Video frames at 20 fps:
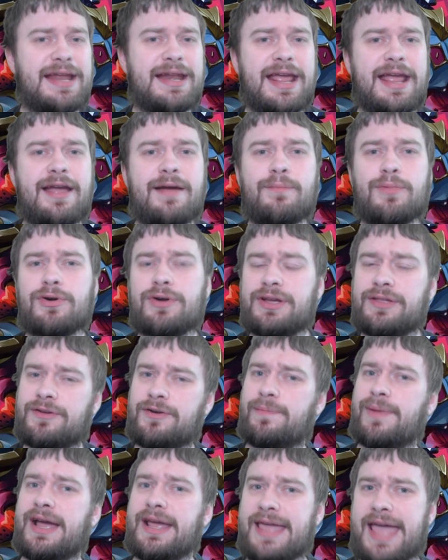amber
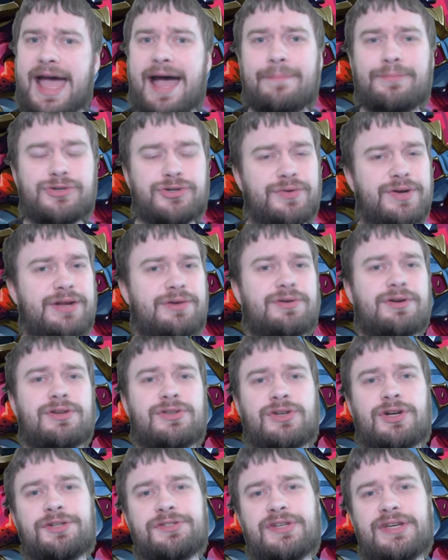either by capturing or
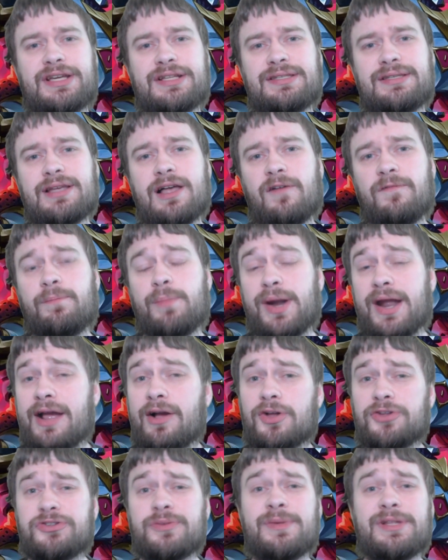exalting itself, but I
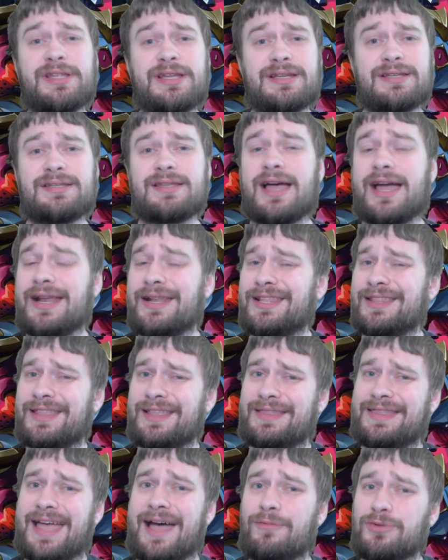ultimately decided
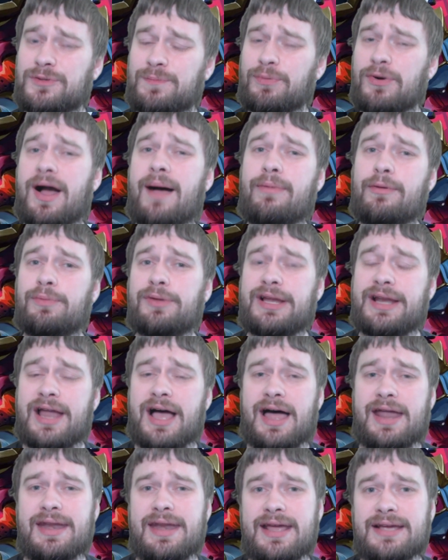that that was probably
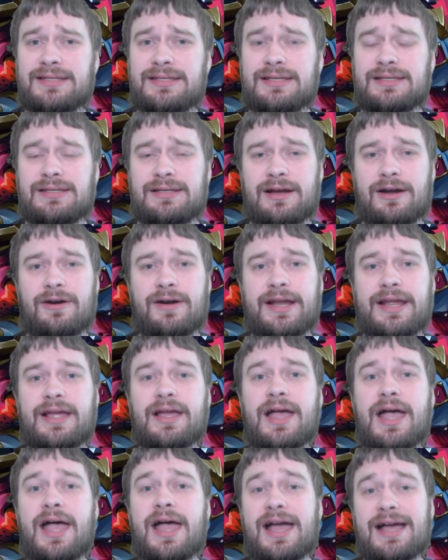not
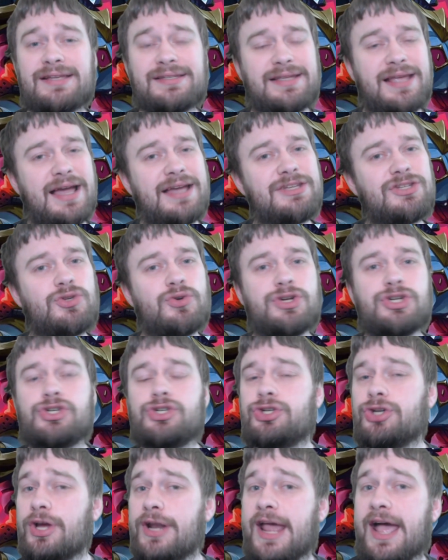necessary, as Geistoid
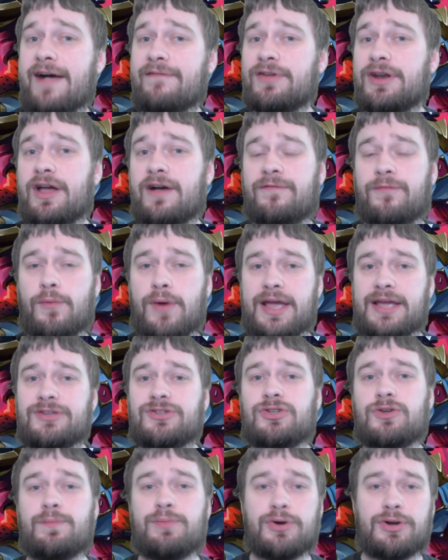should have enough
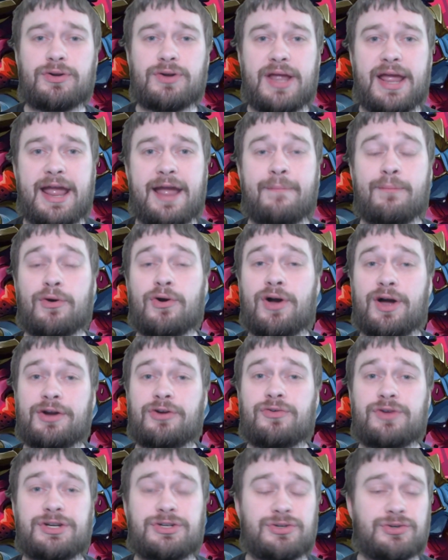ways to put amber on
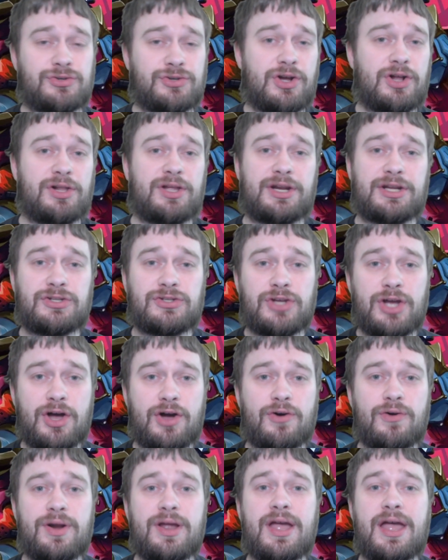creatures all on its
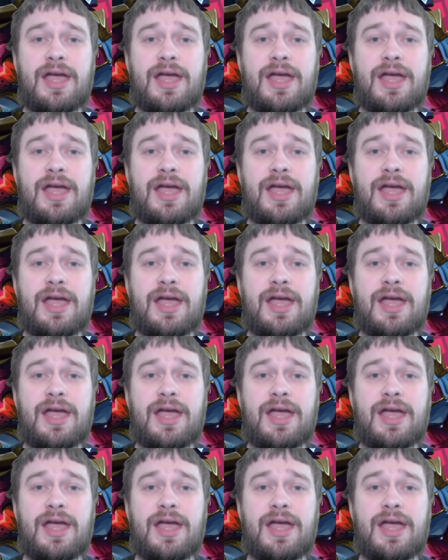own,